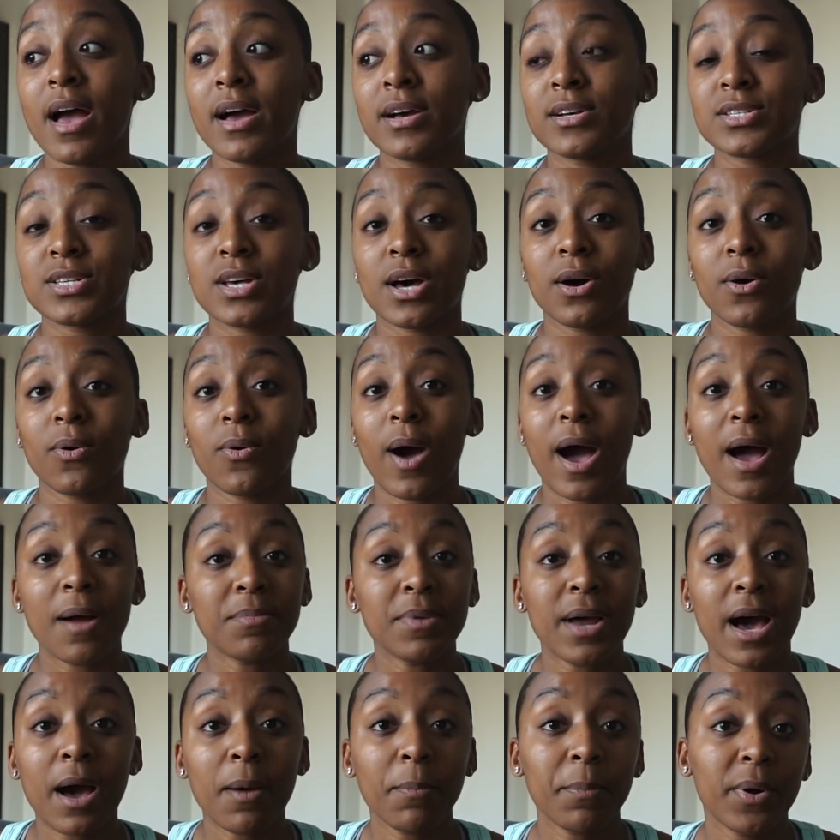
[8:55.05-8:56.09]
So I'm
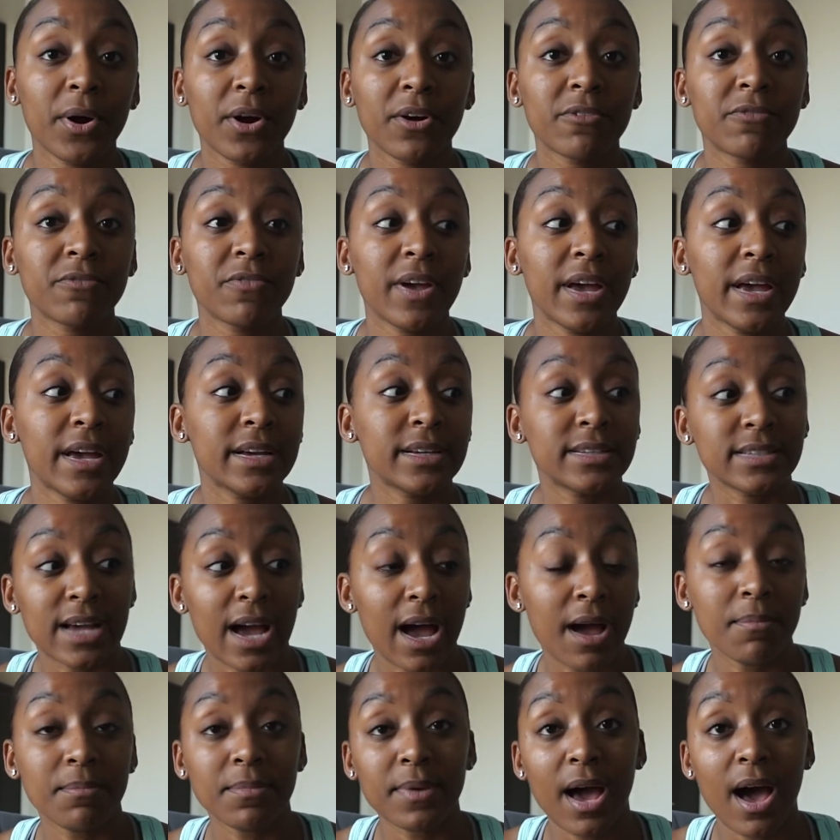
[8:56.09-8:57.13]
not perfect.
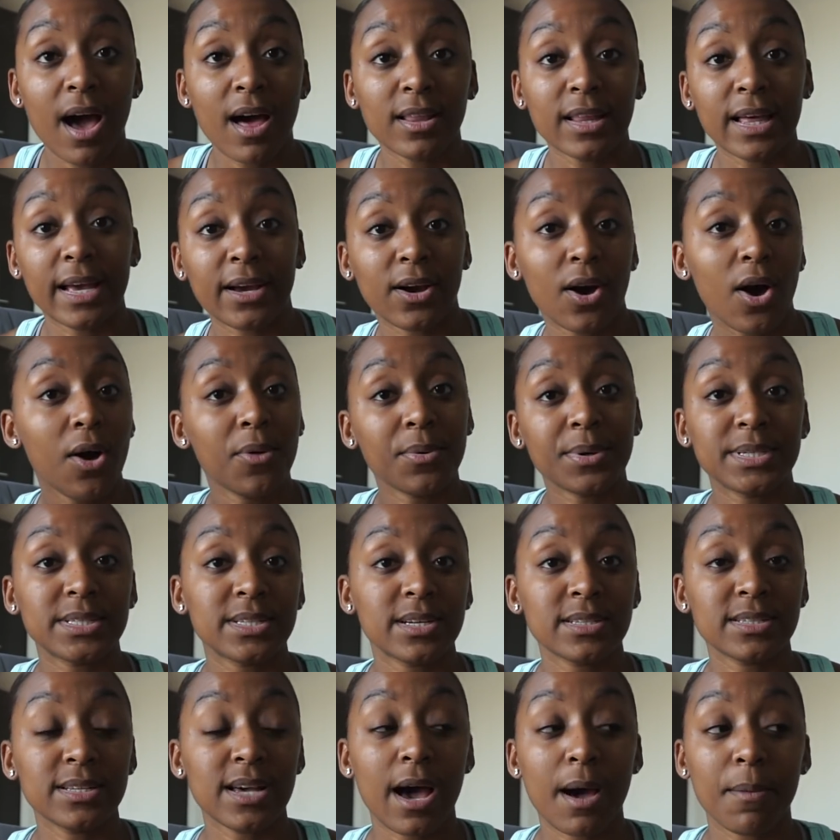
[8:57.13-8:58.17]
I'm not like always
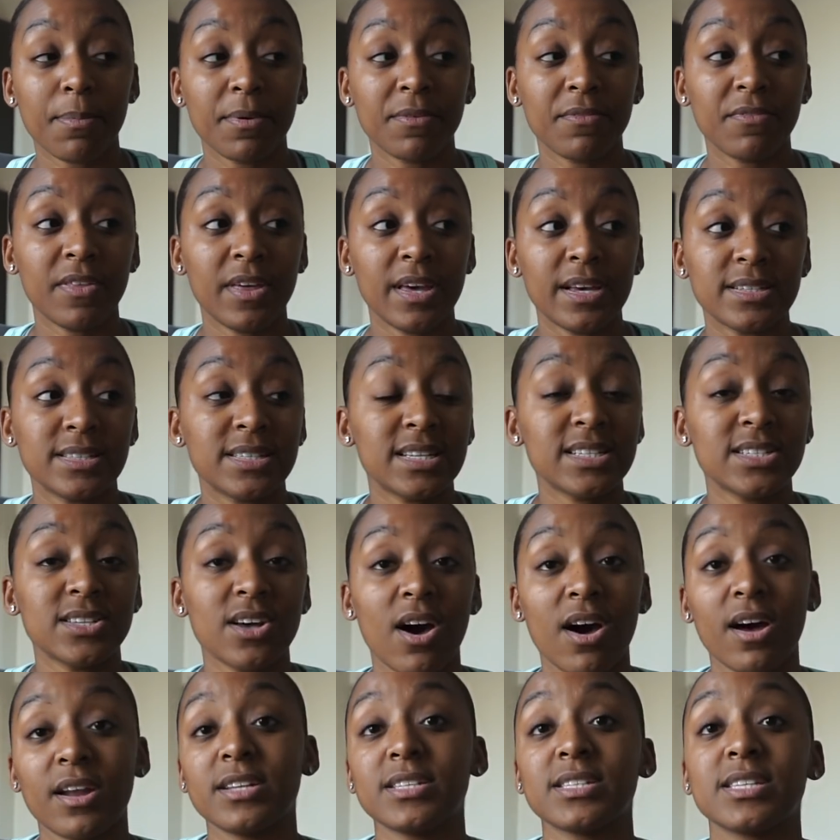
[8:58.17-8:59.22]
on top of things. This
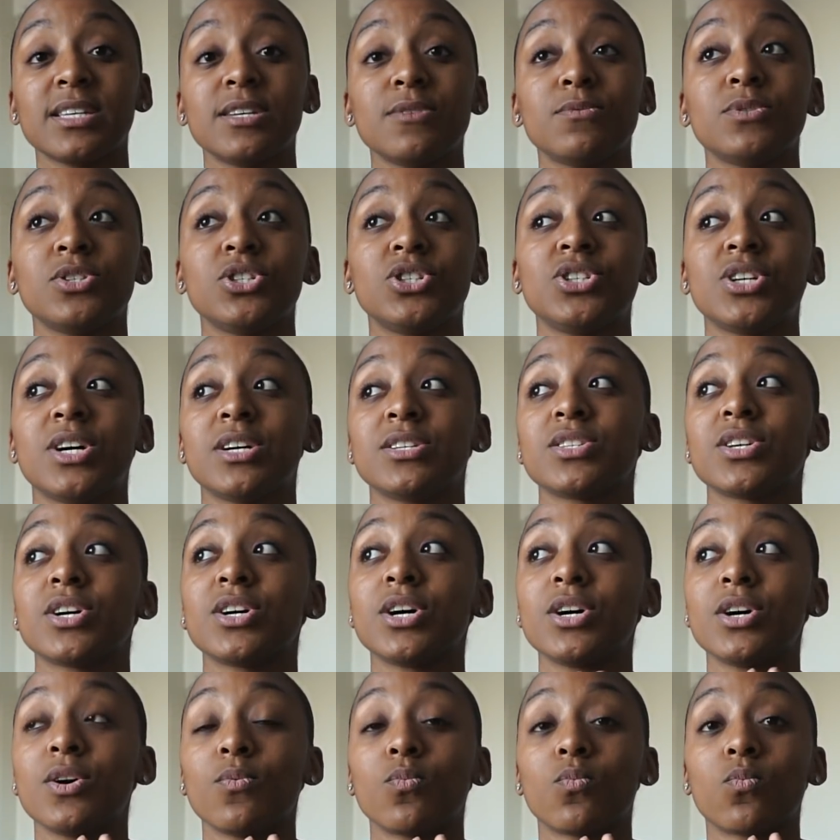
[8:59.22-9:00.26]
honestly was just
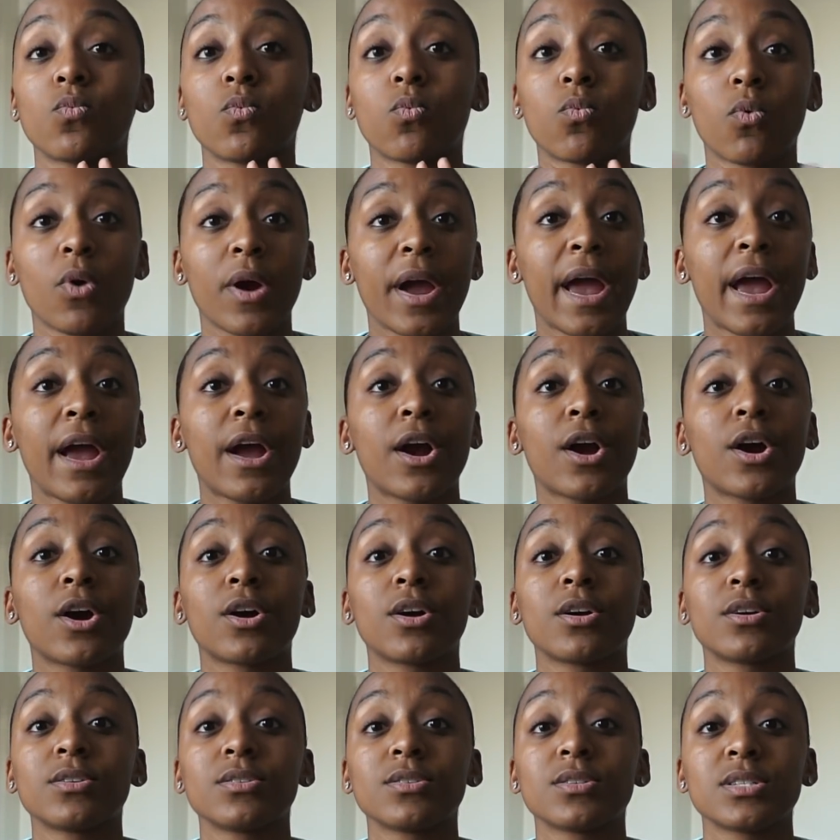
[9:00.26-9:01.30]
a
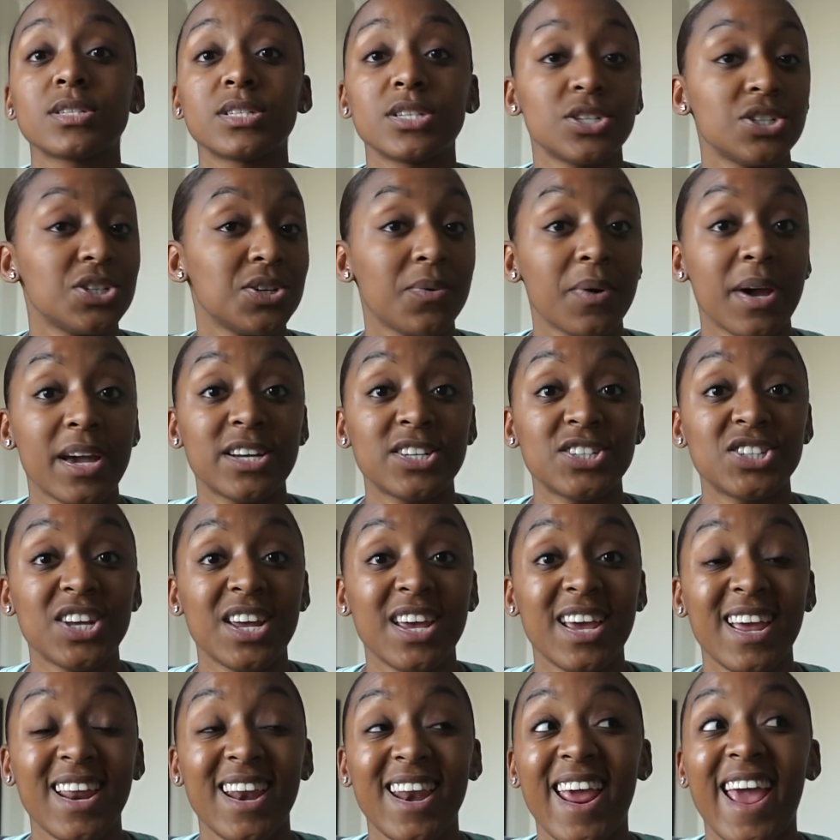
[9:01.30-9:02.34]
rare
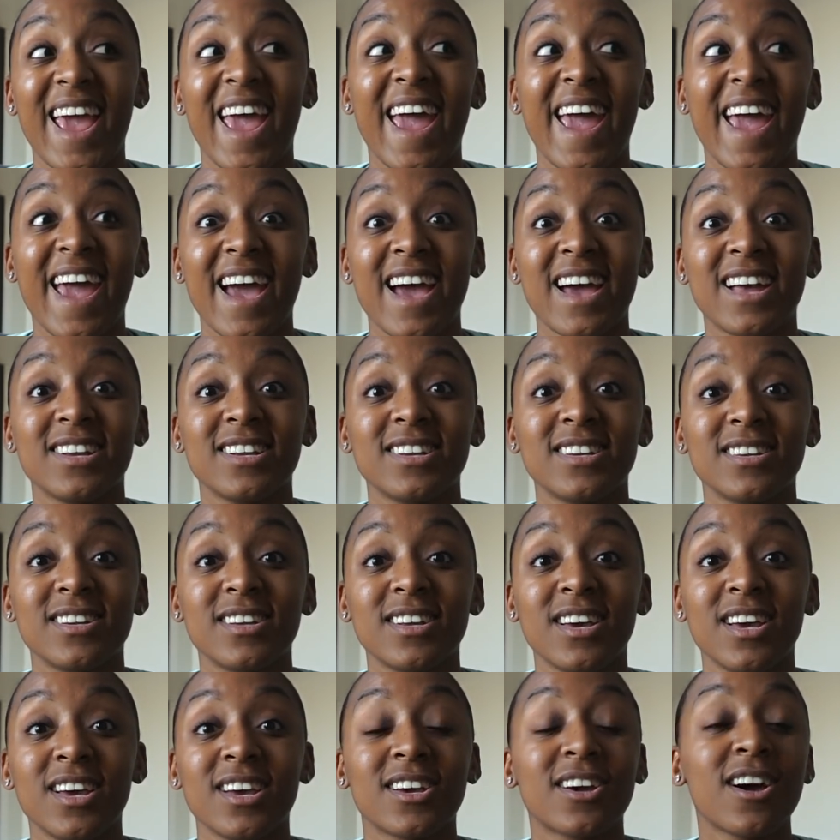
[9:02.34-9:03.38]
situation, and
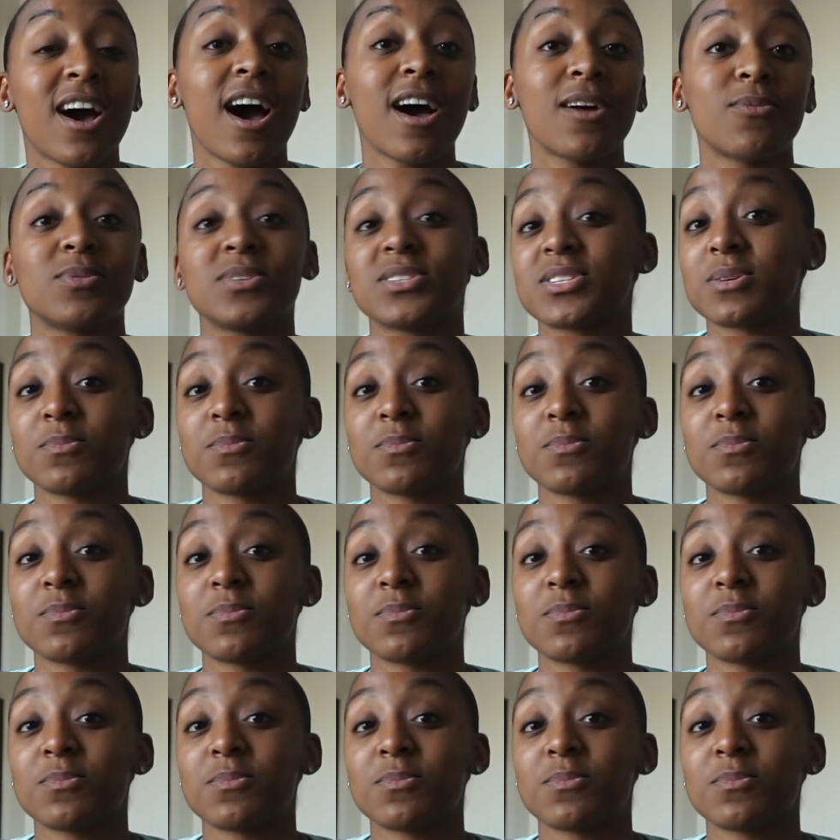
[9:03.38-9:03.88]
God was